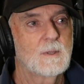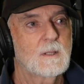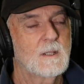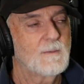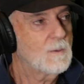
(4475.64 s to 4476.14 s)
Be
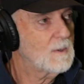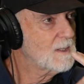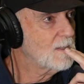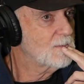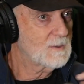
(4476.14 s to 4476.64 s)

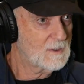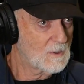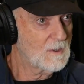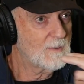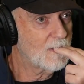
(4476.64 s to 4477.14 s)
careful you
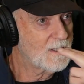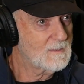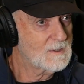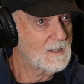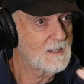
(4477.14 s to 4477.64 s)
talk about what
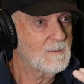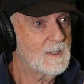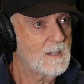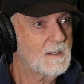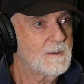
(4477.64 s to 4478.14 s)
comes out of your
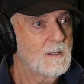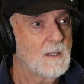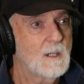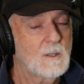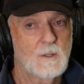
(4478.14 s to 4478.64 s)
mouth.
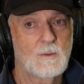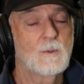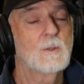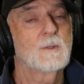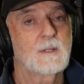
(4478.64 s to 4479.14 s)
I could have
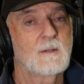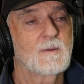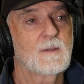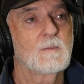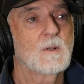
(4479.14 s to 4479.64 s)
ruined
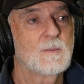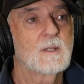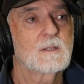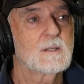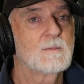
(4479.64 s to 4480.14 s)
everything by
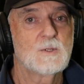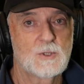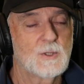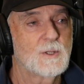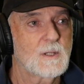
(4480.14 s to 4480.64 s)
being some
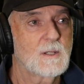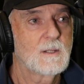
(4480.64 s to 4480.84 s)
jerk.